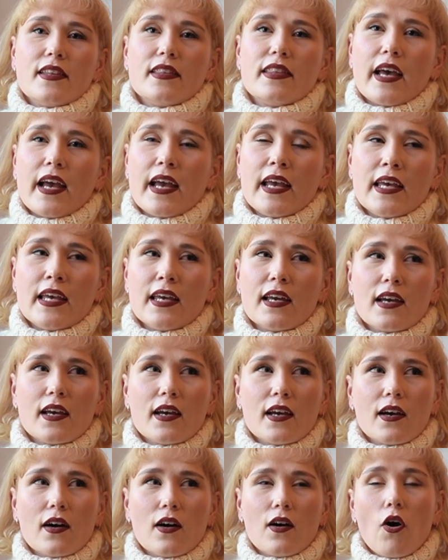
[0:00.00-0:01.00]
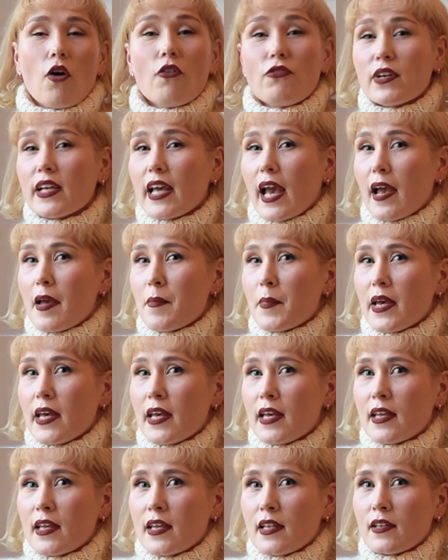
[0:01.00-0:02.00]
They often came
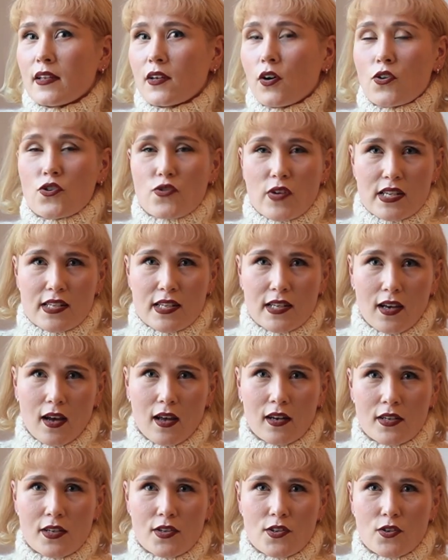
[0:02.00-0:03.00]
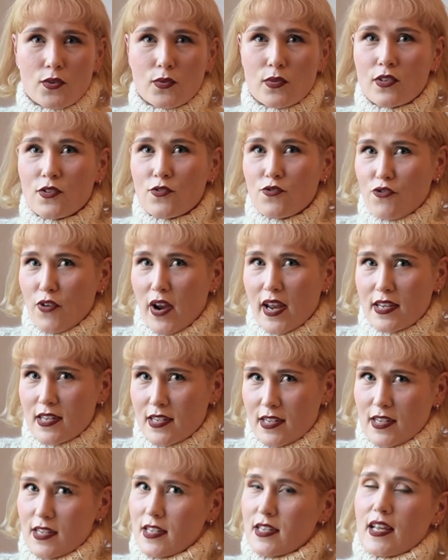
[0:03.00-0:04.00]
in contrasting colours to the
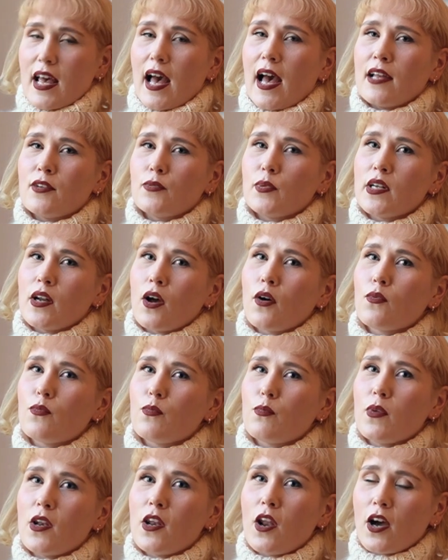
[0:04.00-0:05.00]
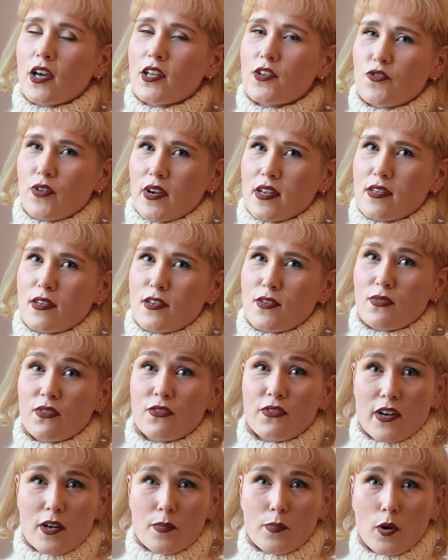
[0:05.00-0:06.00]
dresses, and we know light dresses were
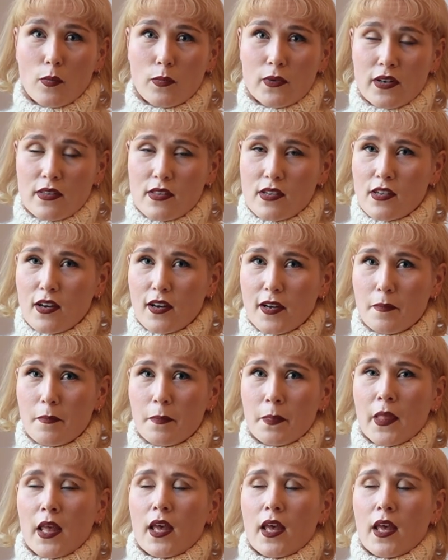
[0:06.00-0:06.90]
very popular at the time.